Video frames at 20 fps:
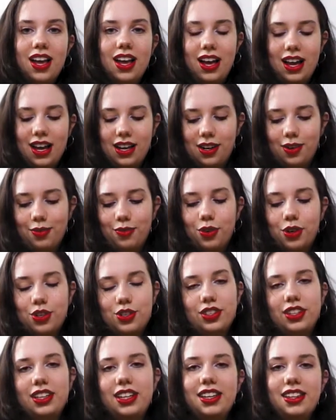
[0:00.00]
and
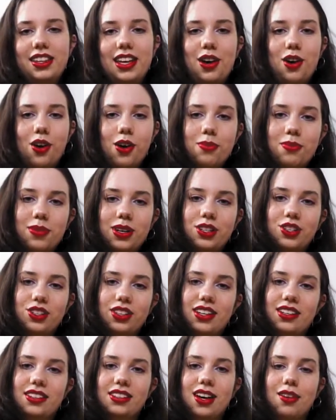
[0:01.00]
unfortunately they are much
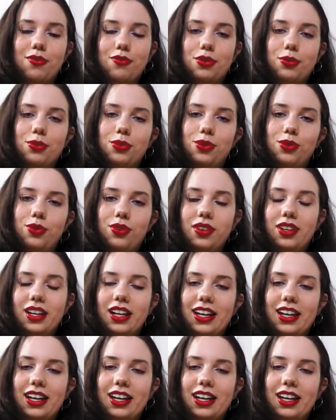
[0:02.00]
less comfortable.